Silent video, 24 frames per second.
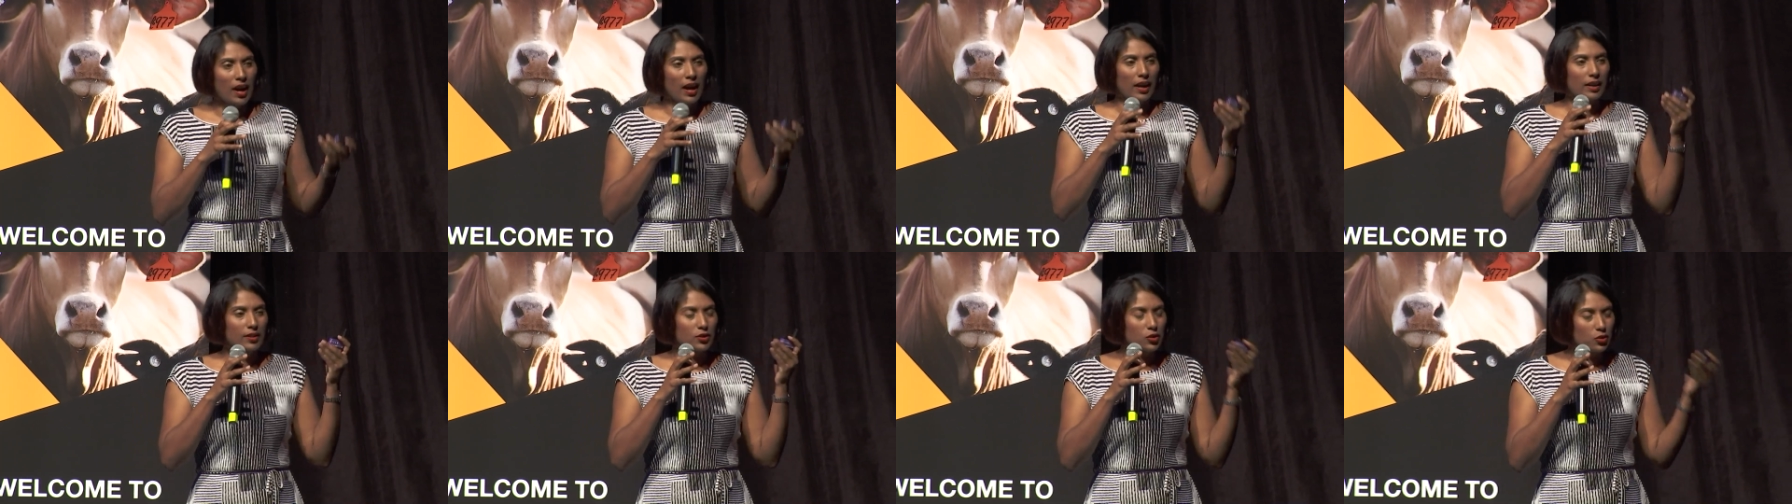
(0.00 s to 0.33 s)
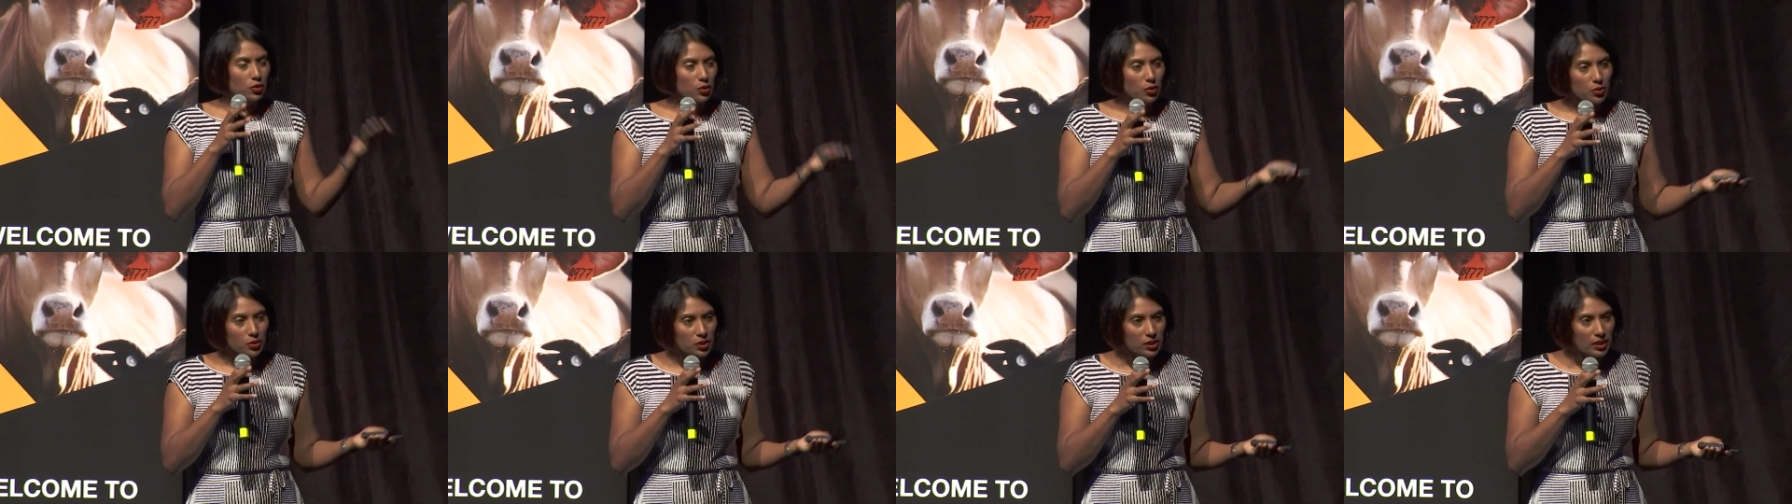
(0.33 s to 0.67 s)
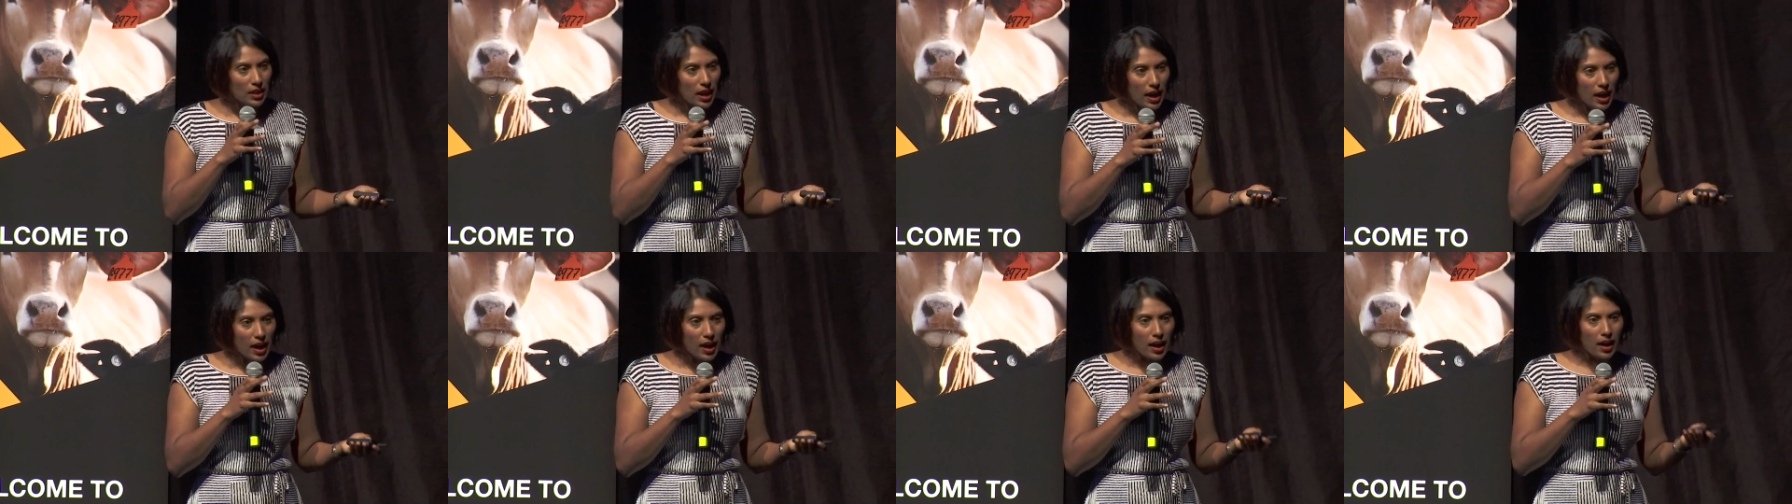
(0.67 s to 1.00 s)
it's so
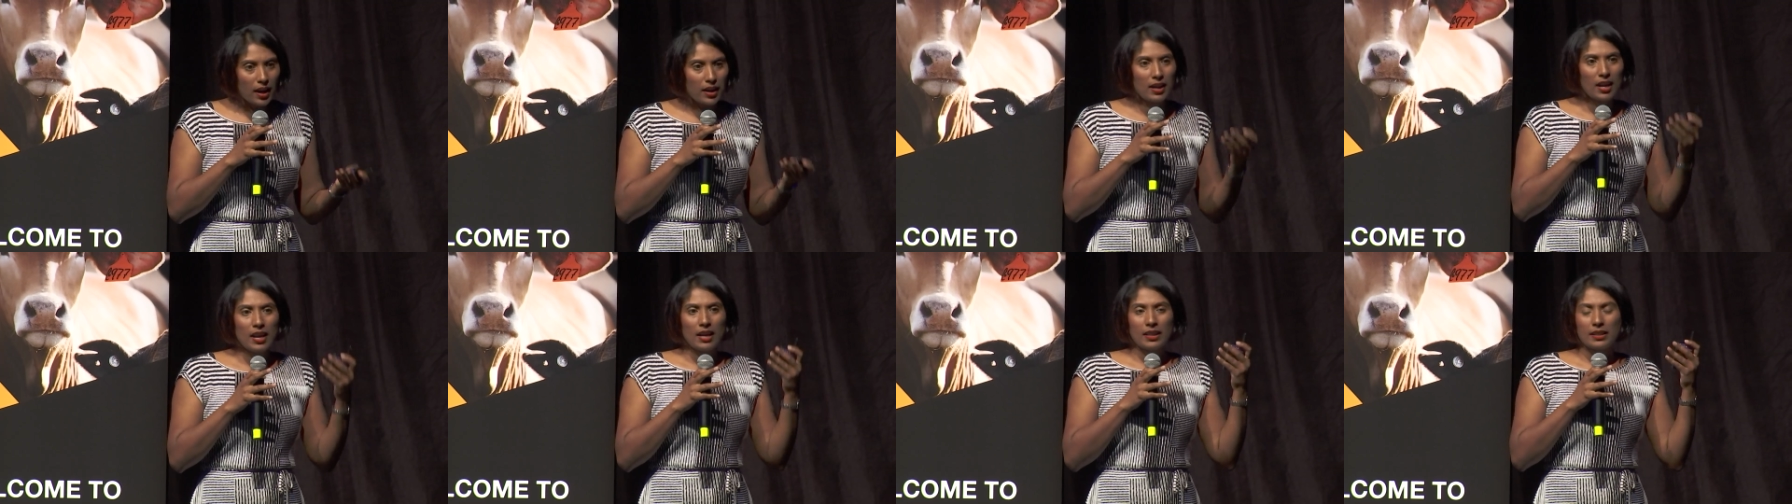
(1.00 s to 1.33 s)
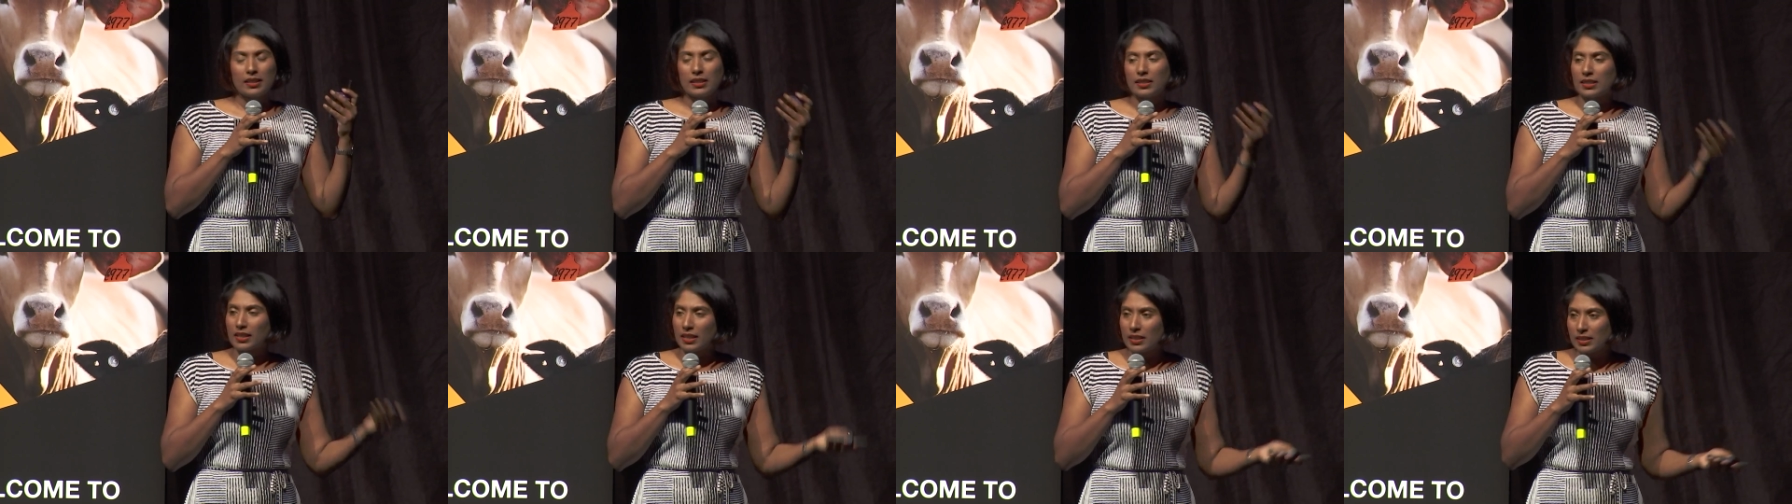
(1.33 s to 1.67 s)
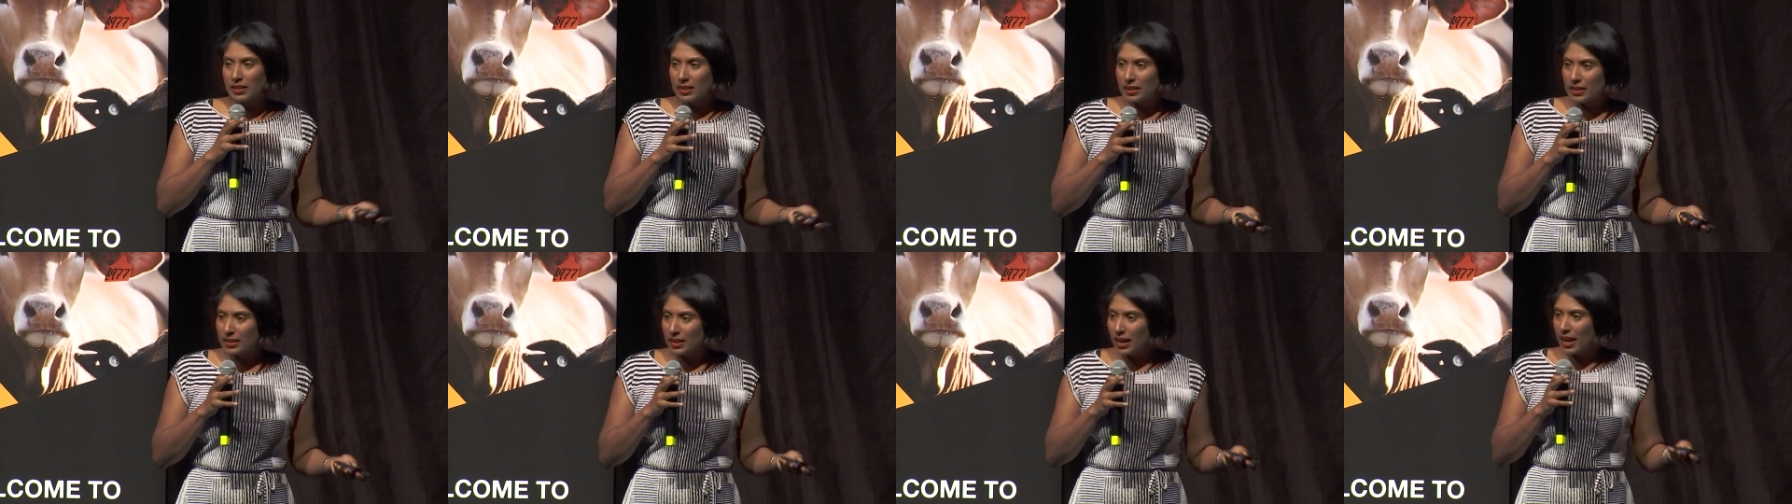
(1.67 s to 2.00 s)
sad, these
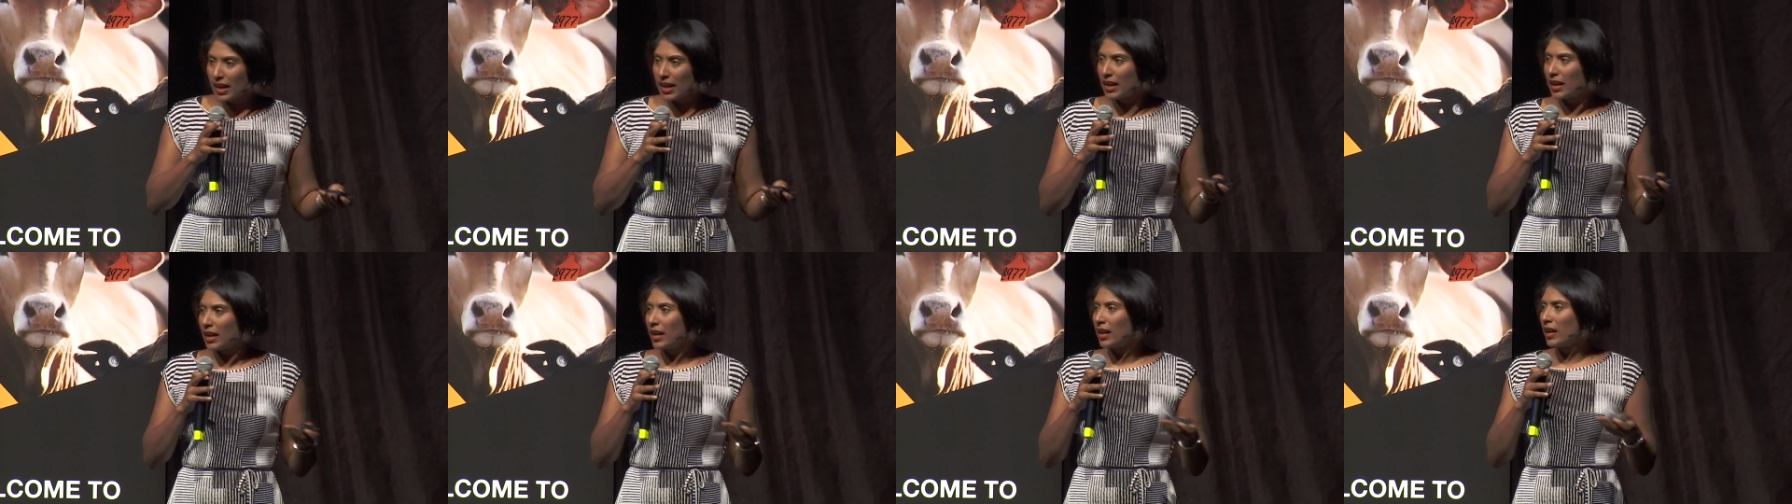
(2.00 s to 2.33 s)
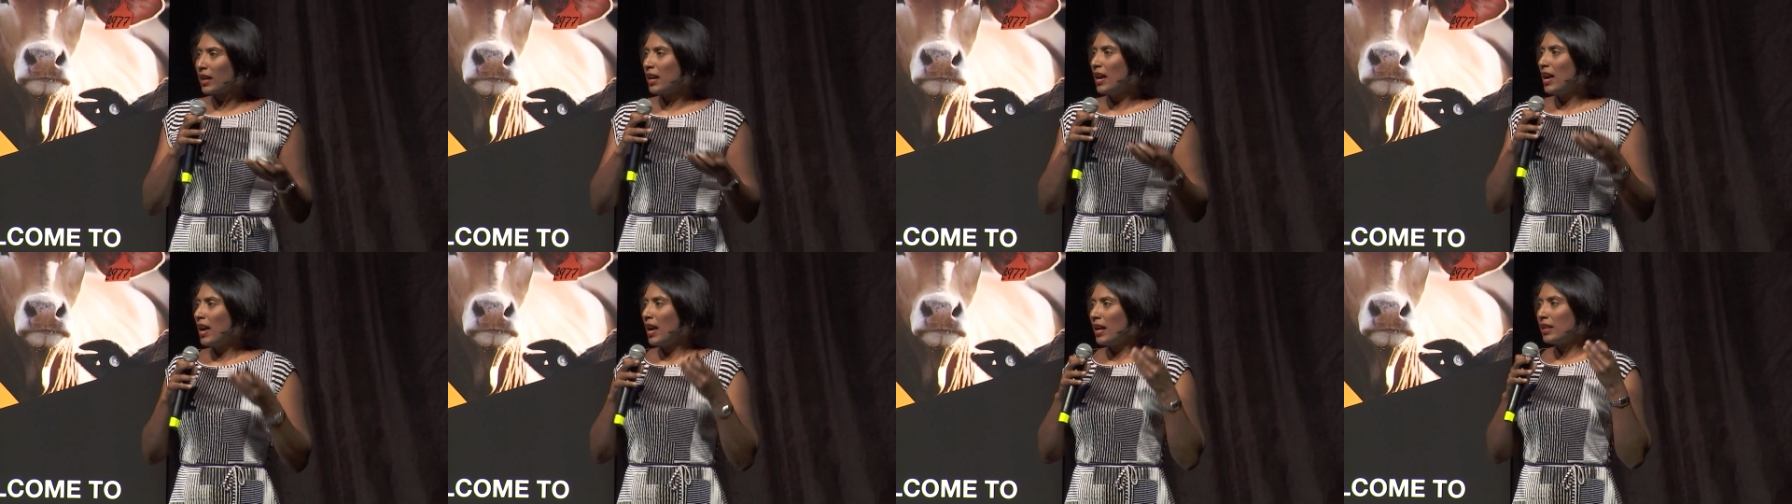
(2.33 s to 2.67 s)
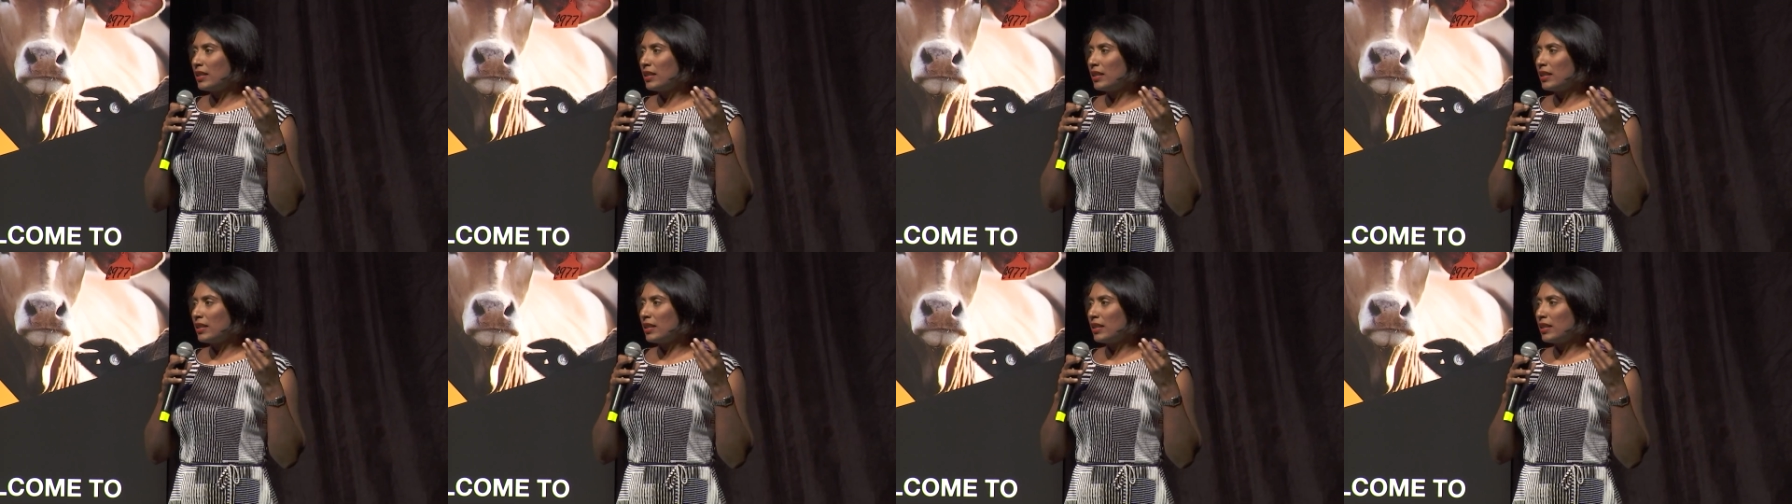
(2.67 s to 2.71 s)
kids are dying,